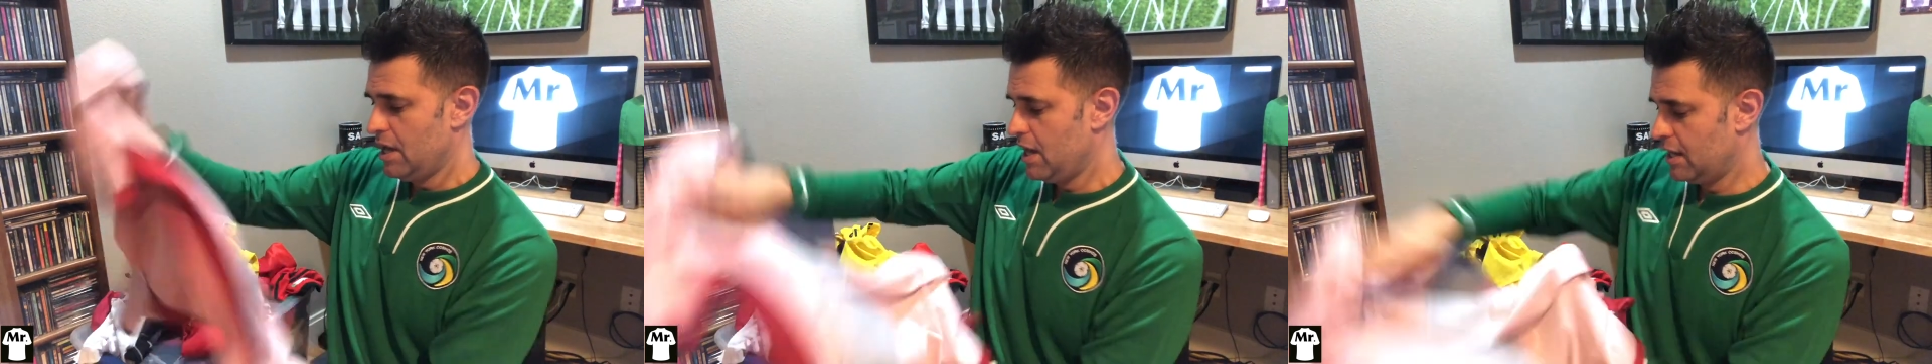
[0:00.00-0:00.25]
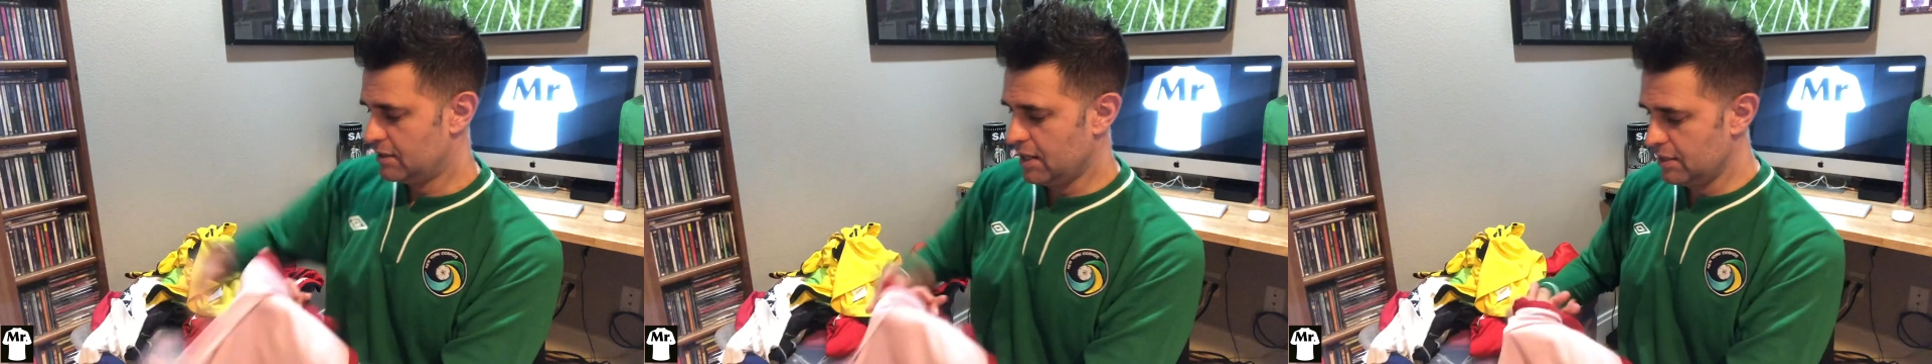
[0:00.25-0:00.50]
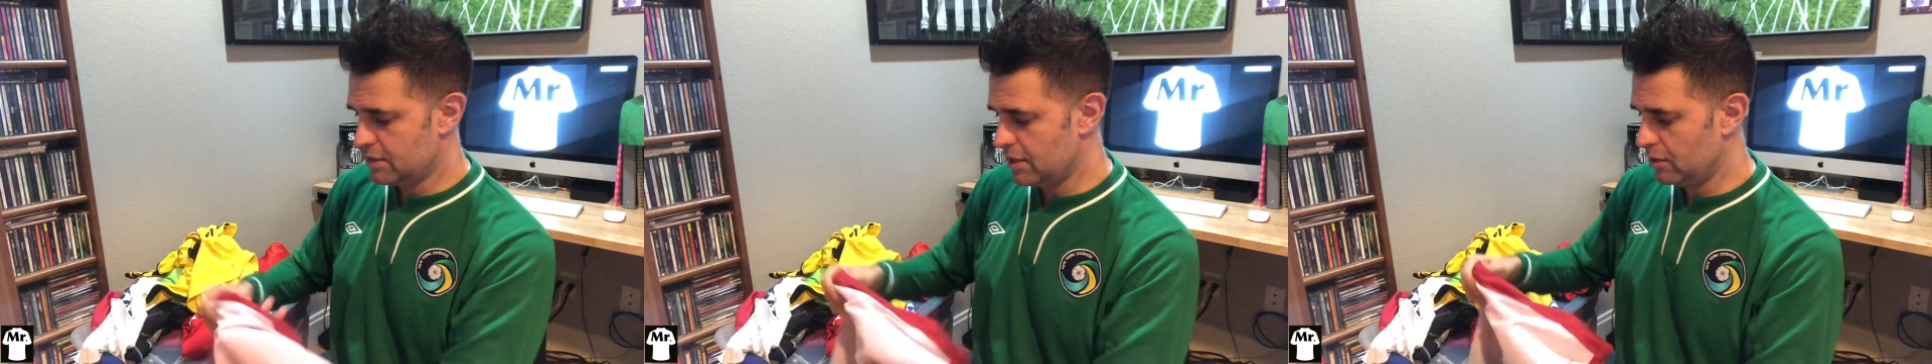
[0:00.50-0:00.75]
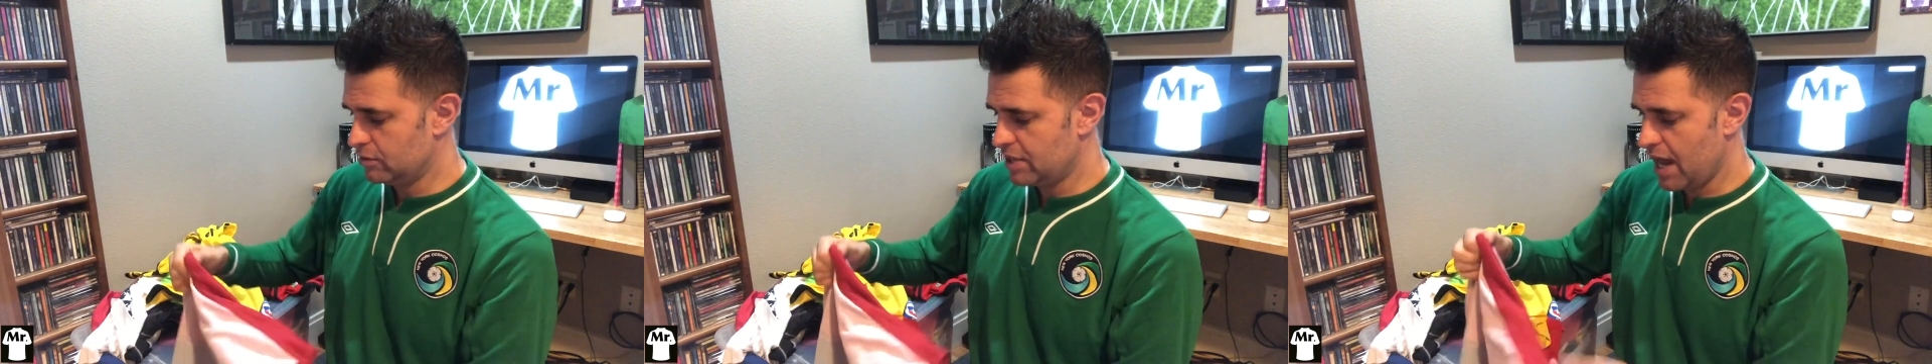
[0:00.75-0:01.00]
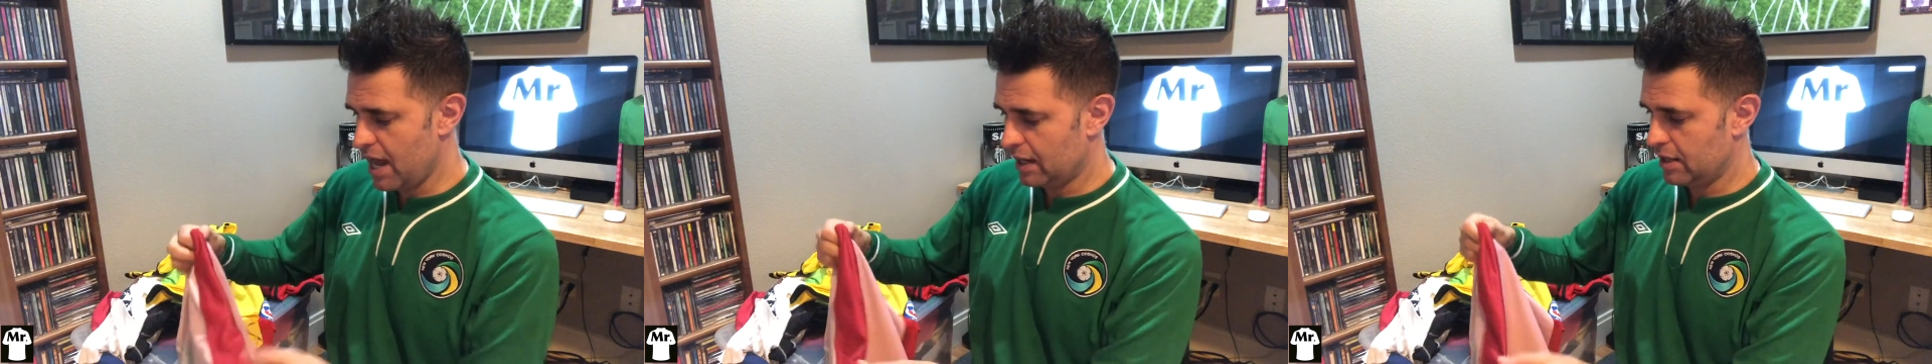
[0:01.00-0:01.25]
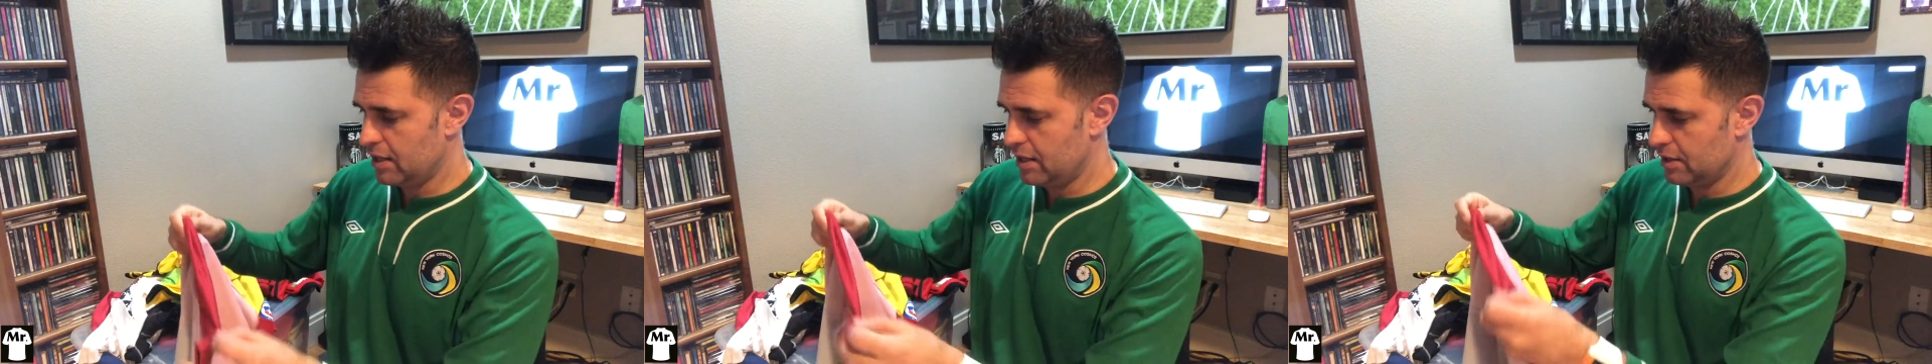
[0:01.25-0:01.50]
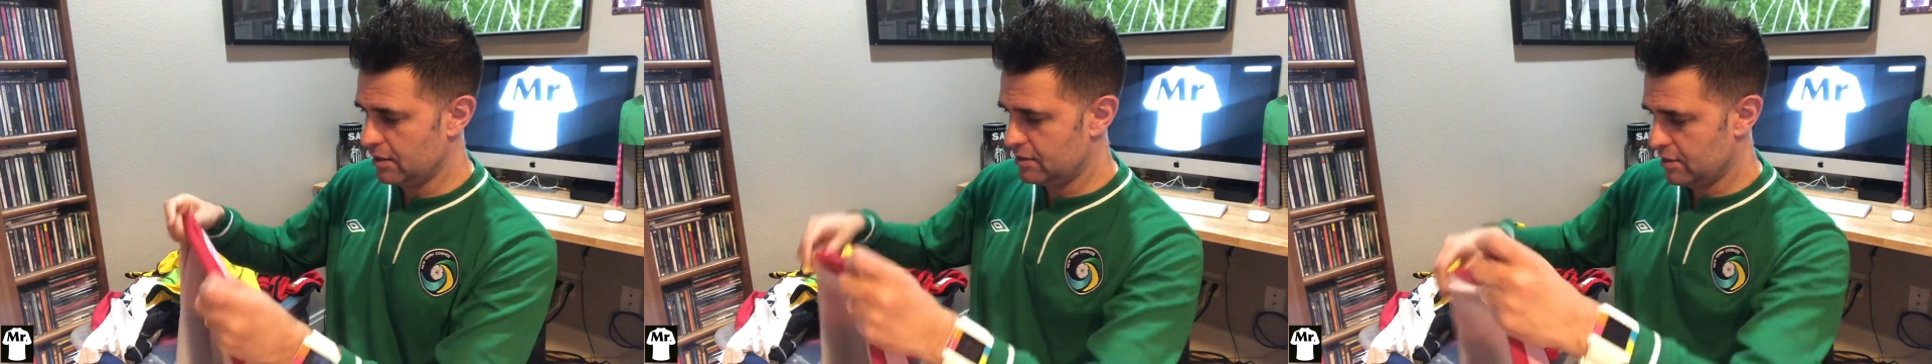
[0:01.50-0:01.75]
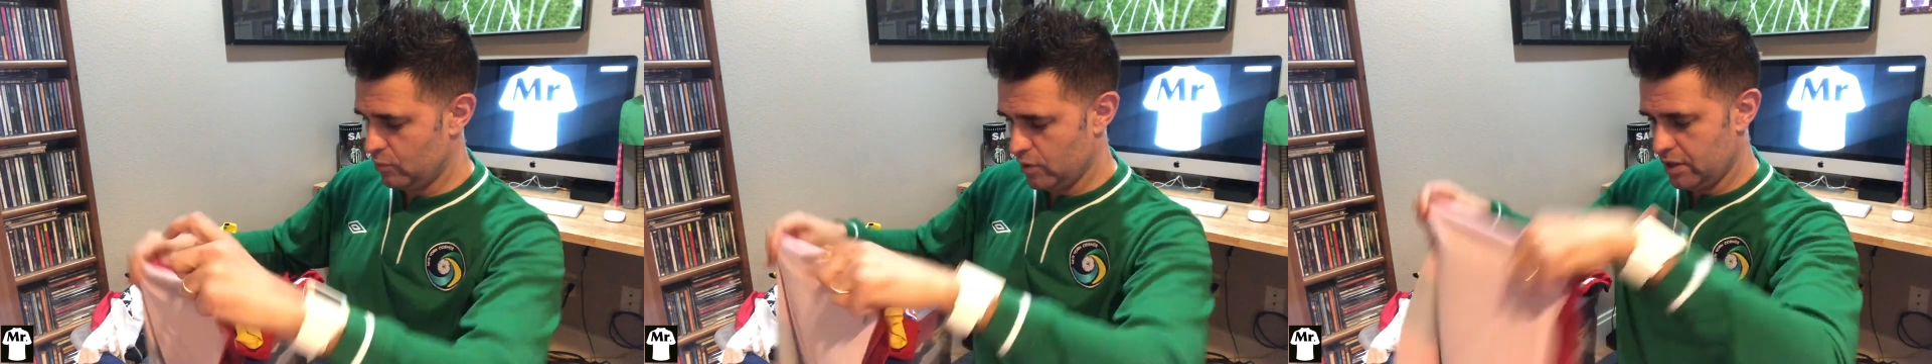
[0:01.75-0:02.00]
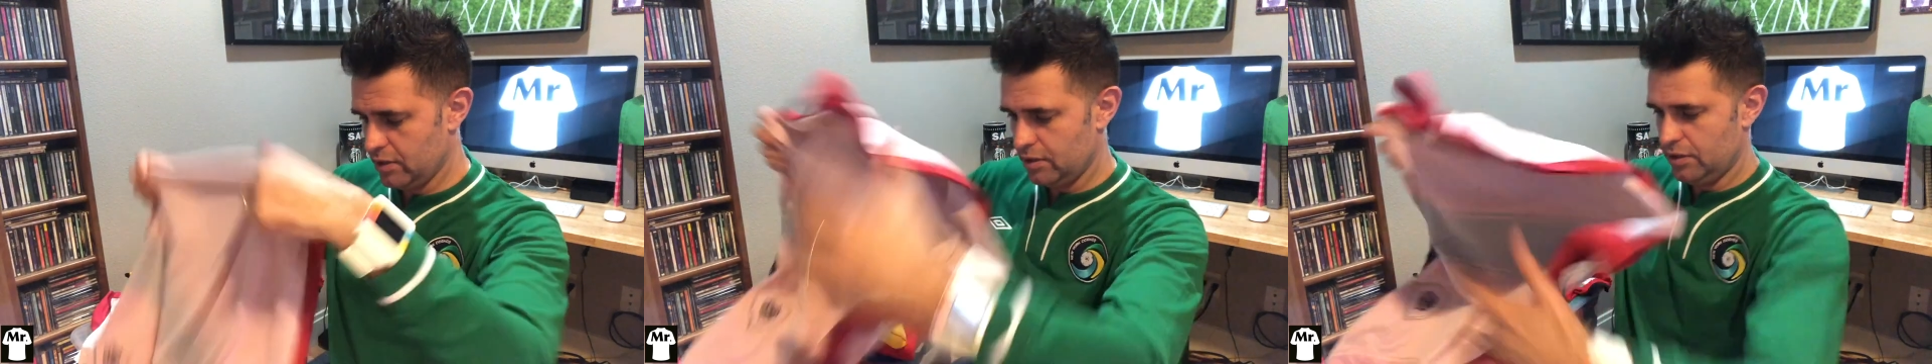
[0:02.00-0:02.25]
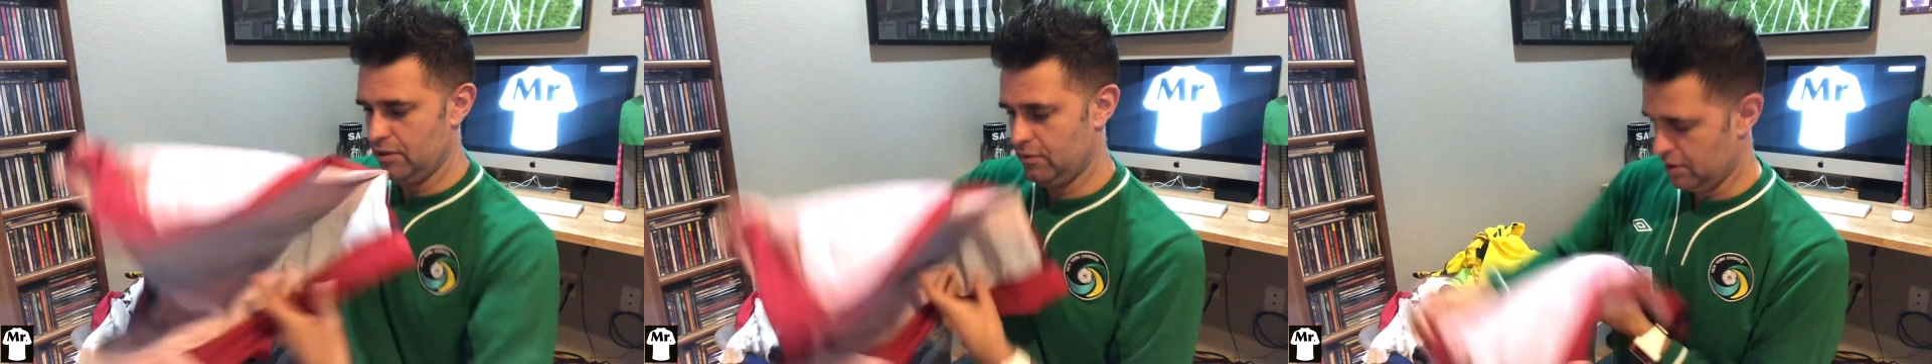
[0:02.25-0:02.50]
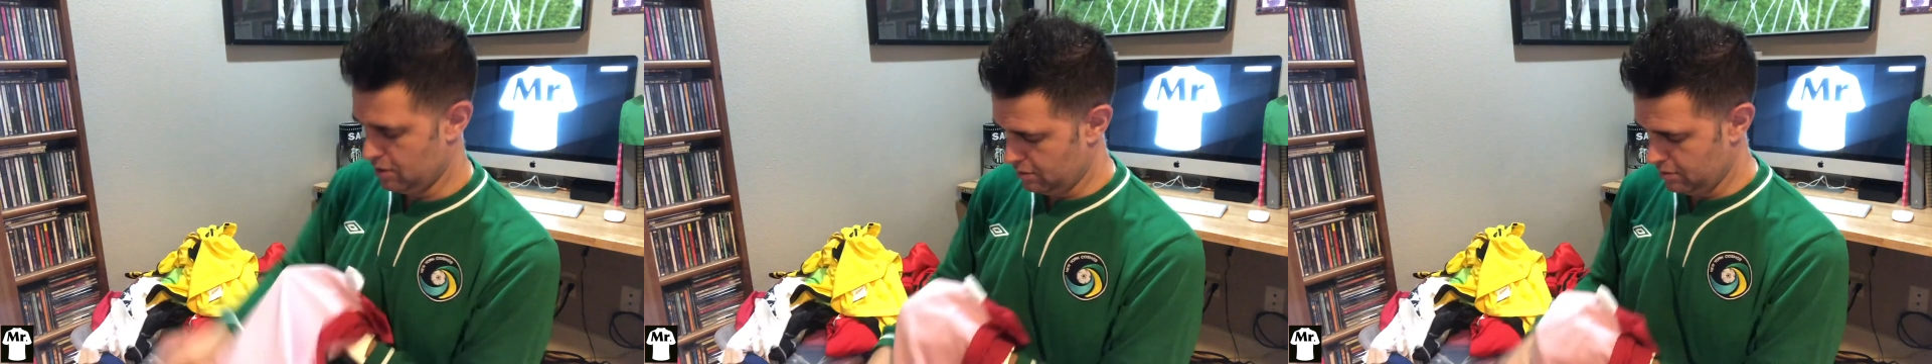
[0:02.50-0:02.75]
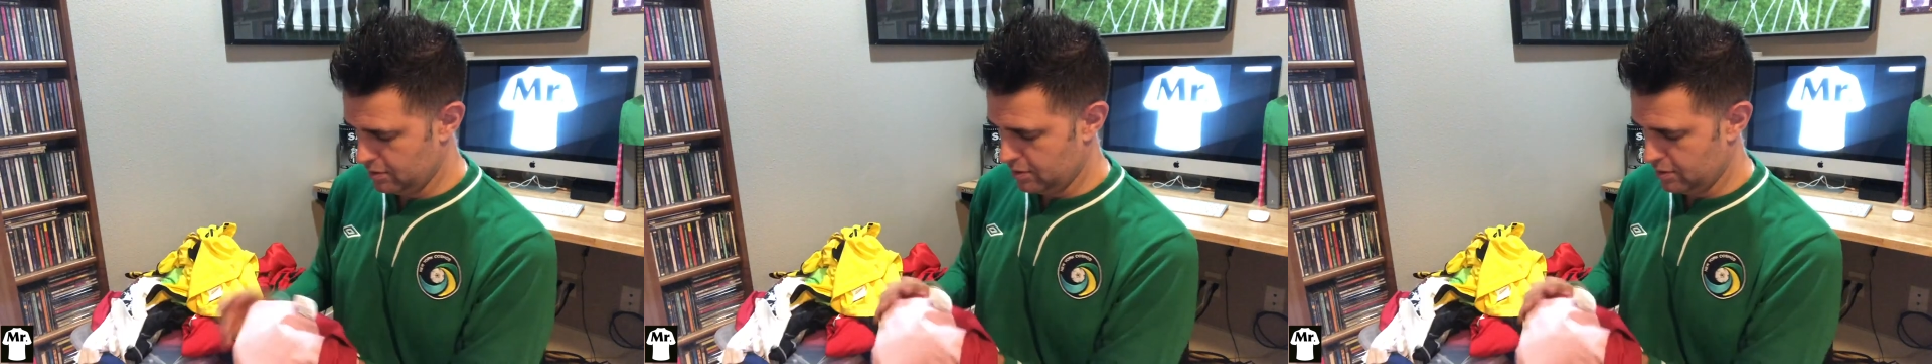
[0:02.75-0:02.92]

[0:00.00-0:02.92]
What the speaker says: has an internal tag here somewhere. Here we go.